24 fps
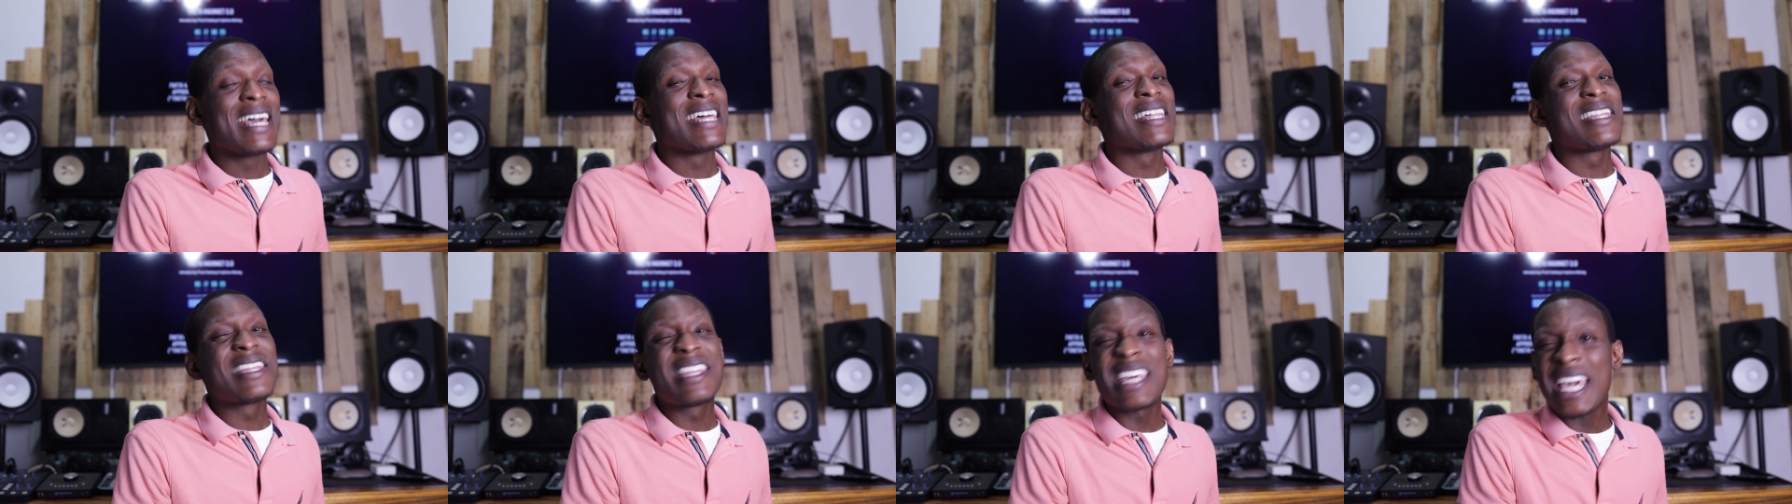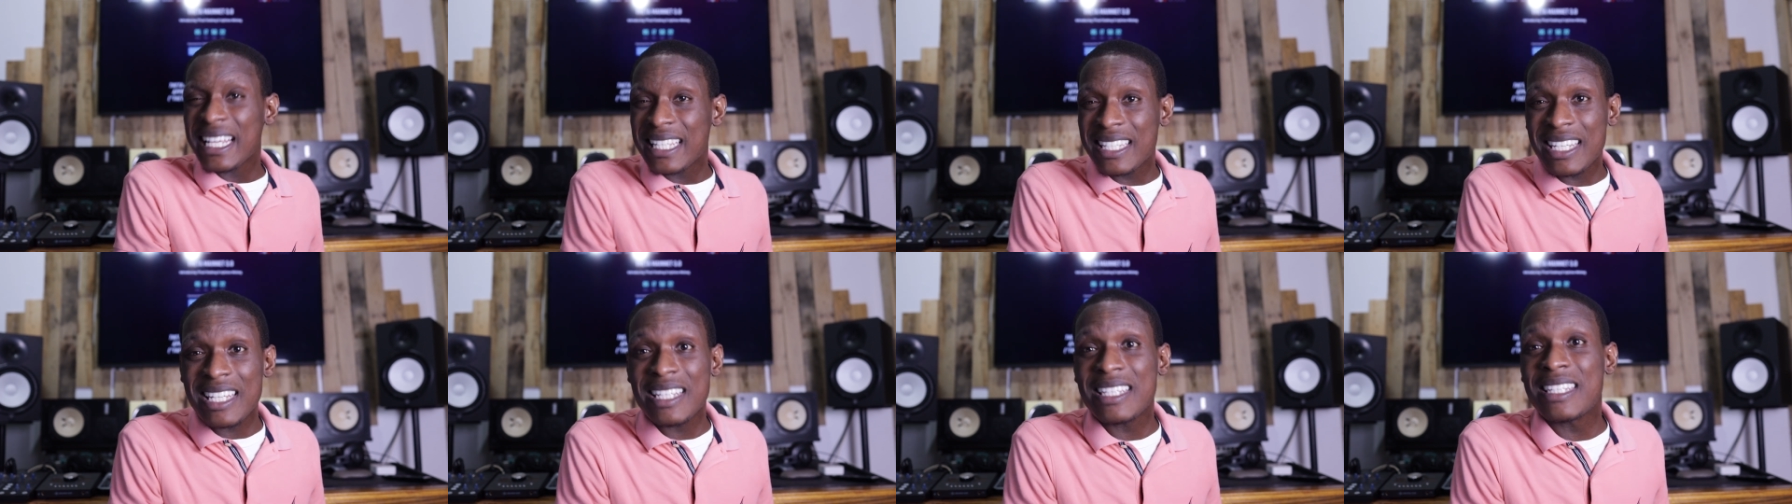
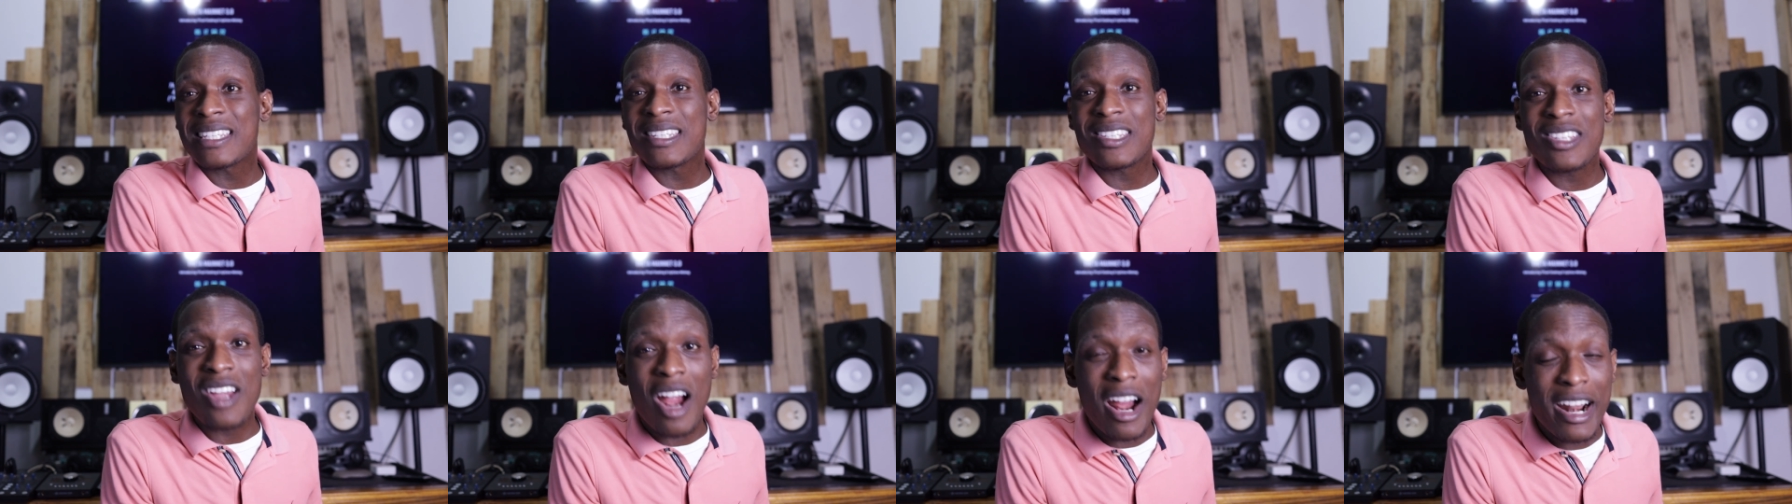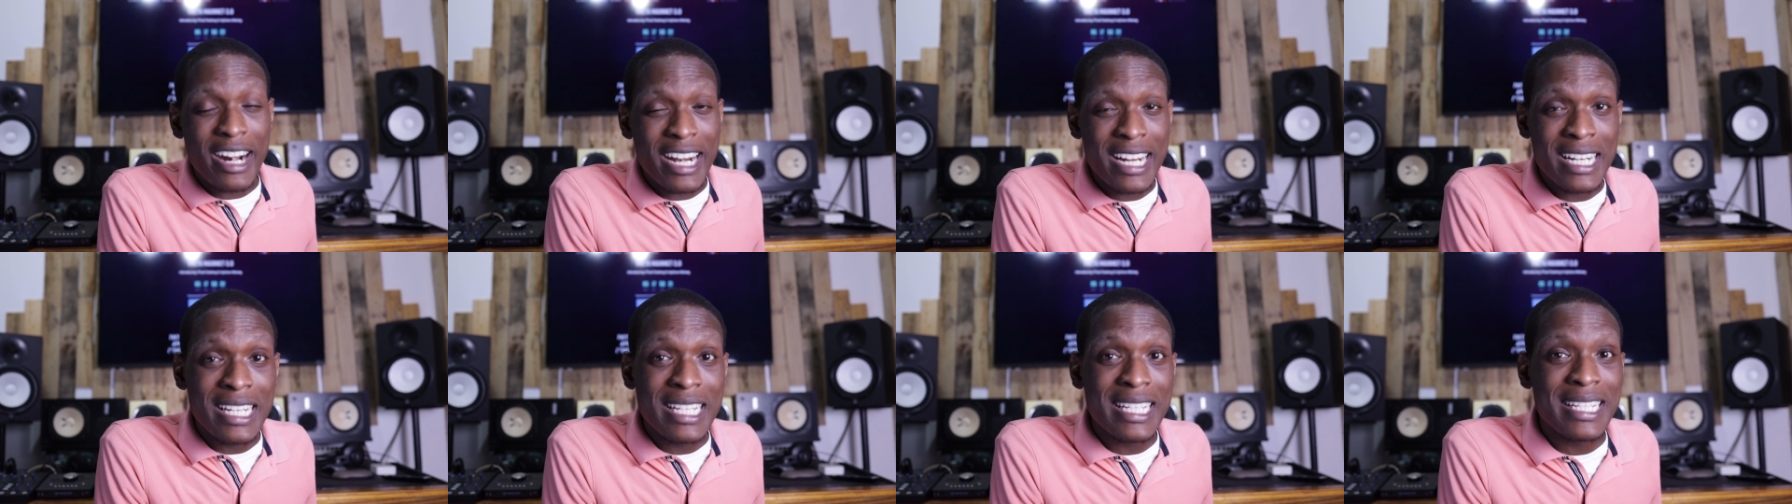This is
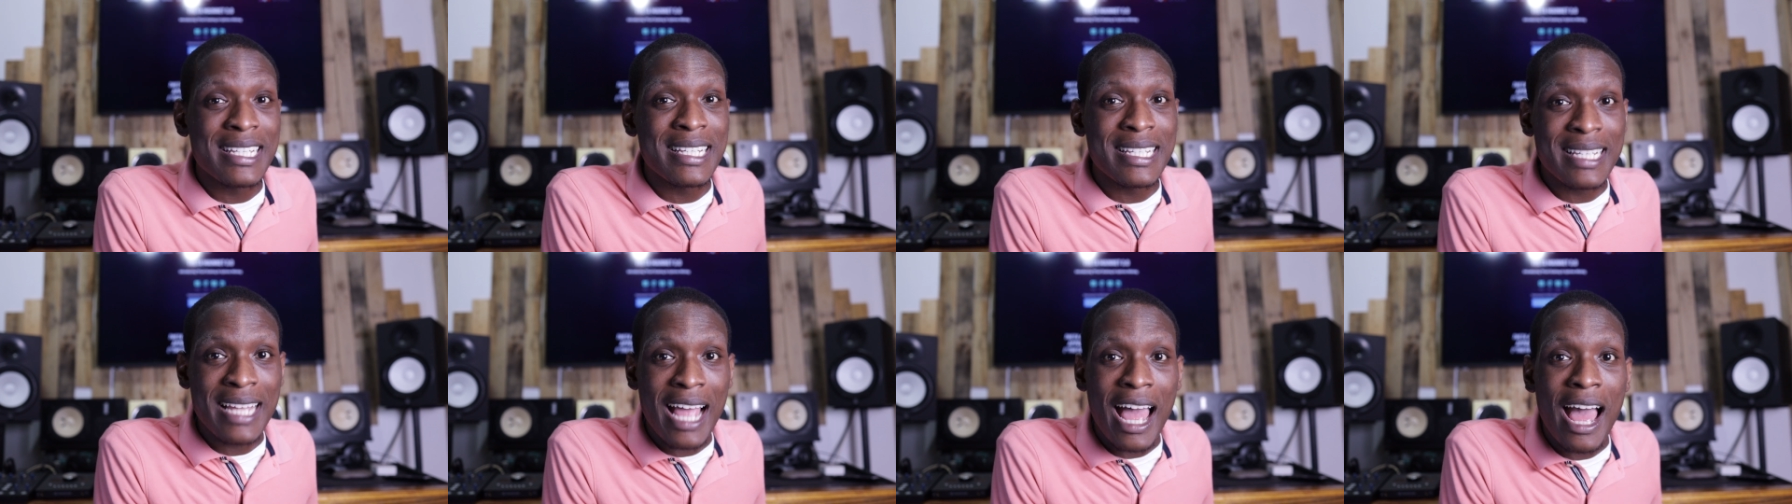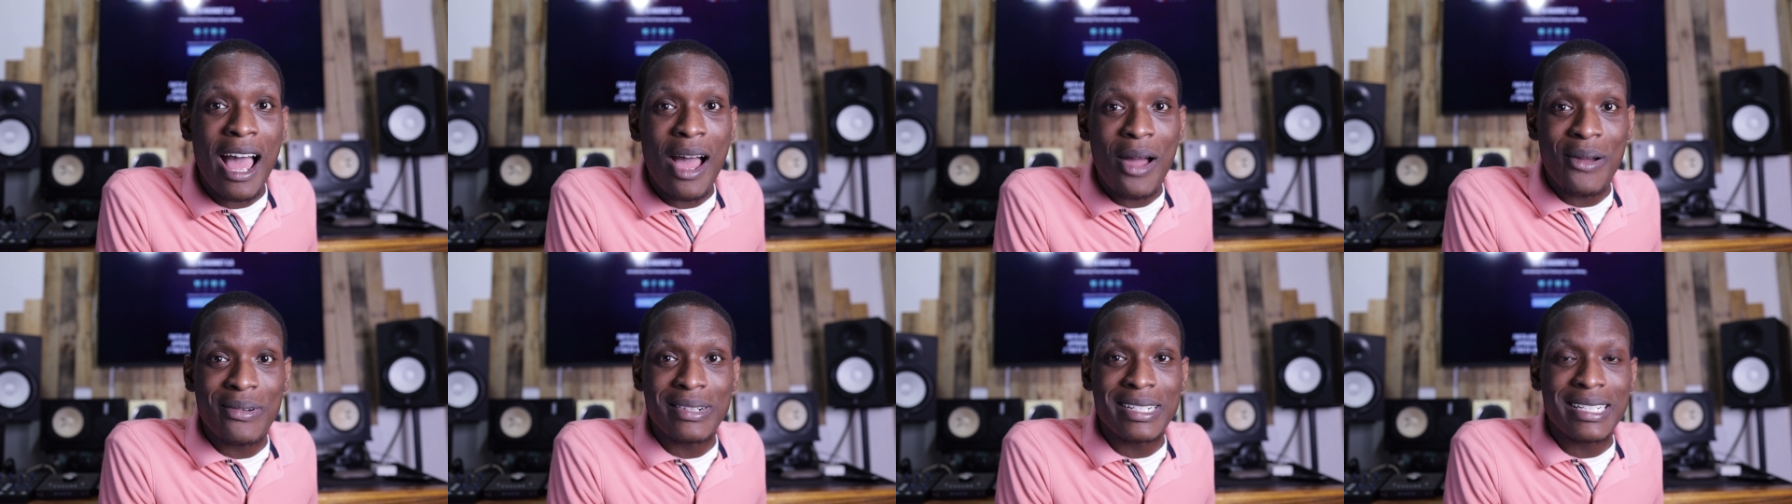starting to
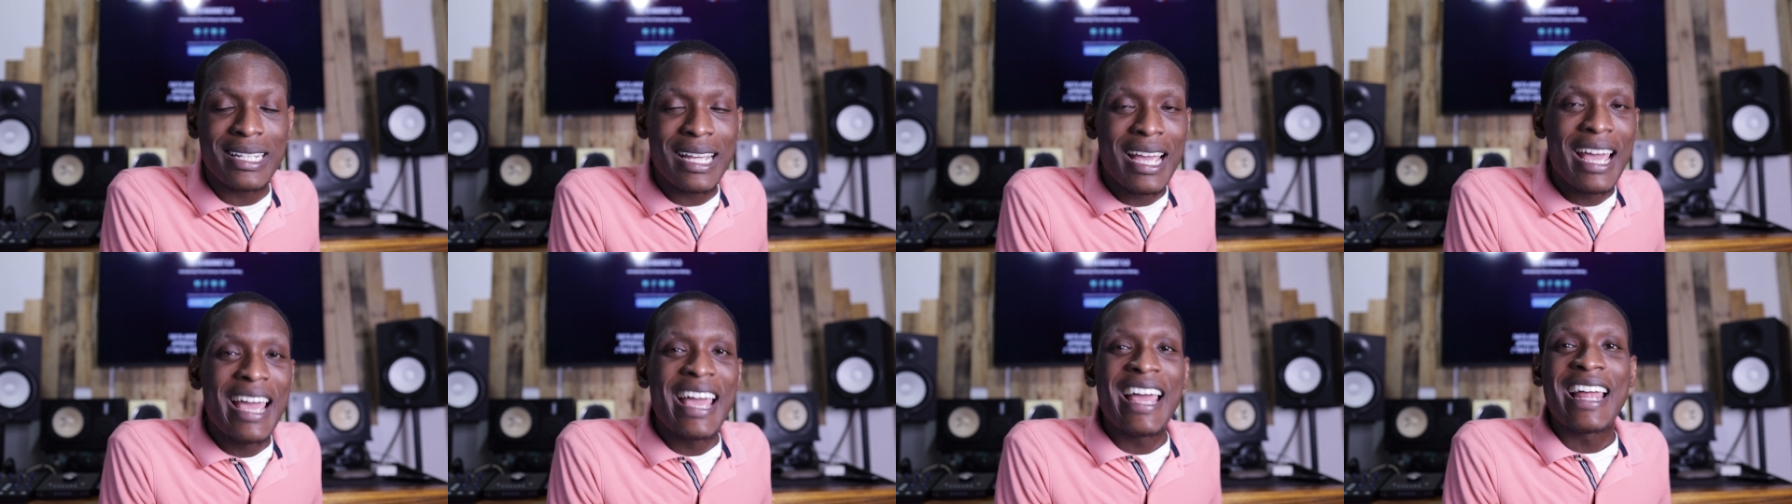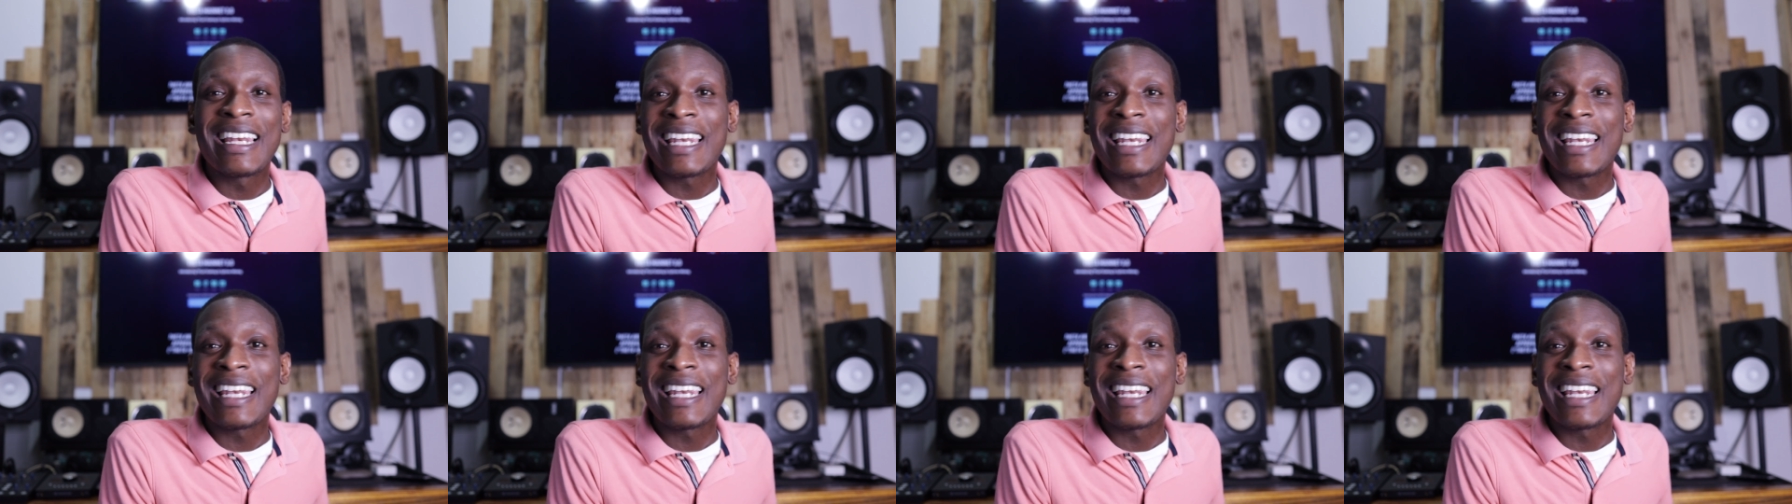sound